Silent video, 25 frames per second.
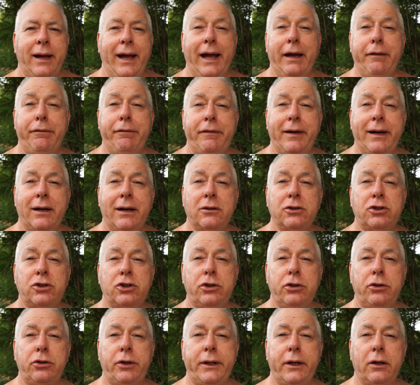FL
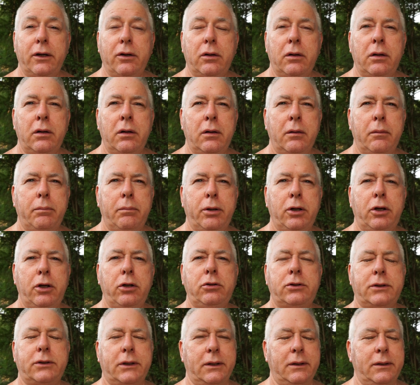Studio
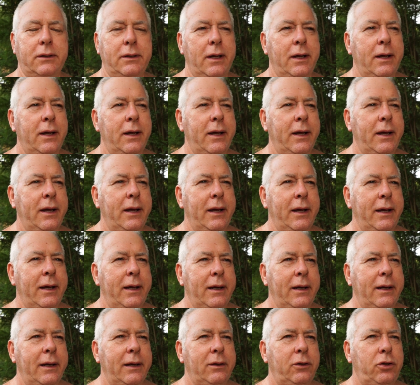Producer,
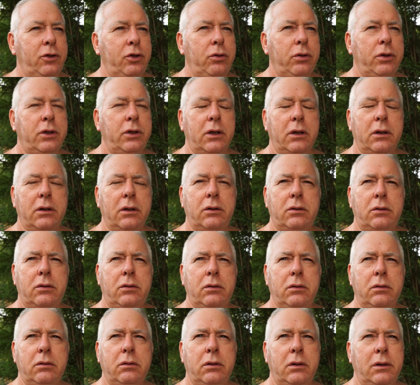the
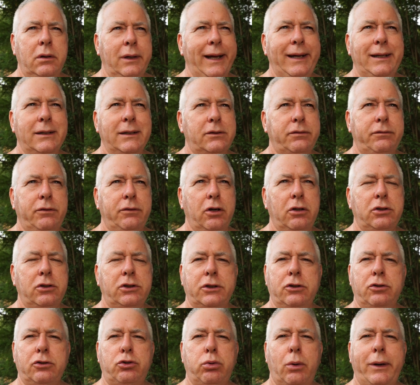latest
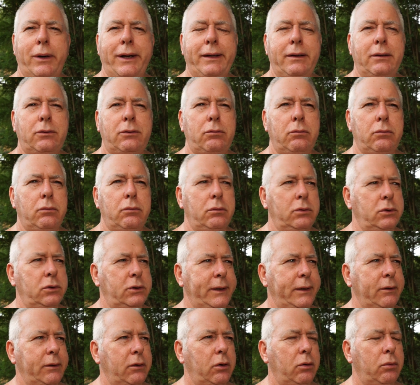version
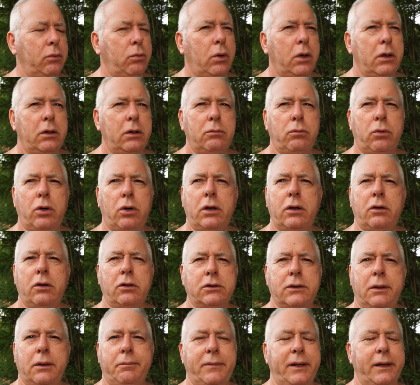20.011 or
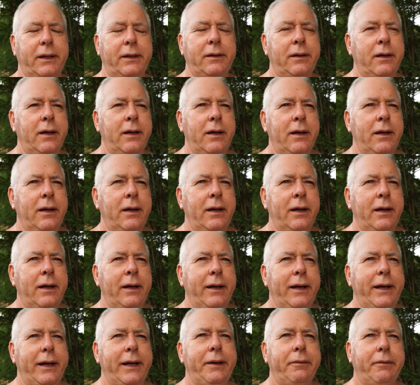something.
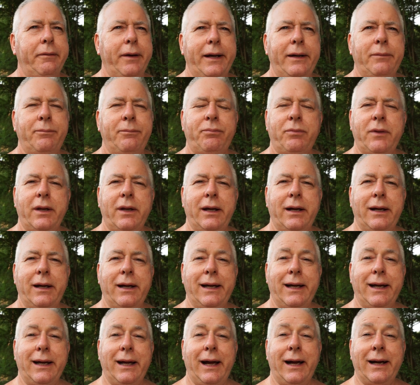Anyway,
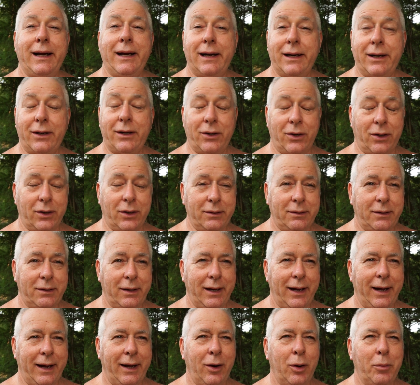I got it on.
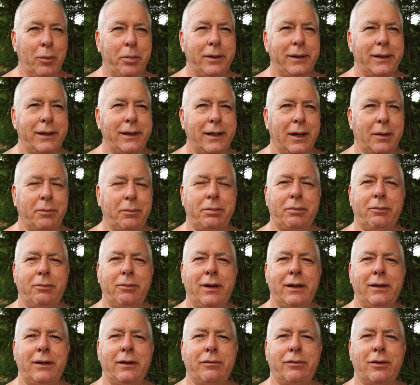I opened it up
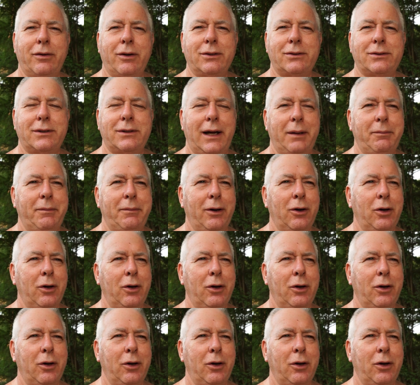the first time it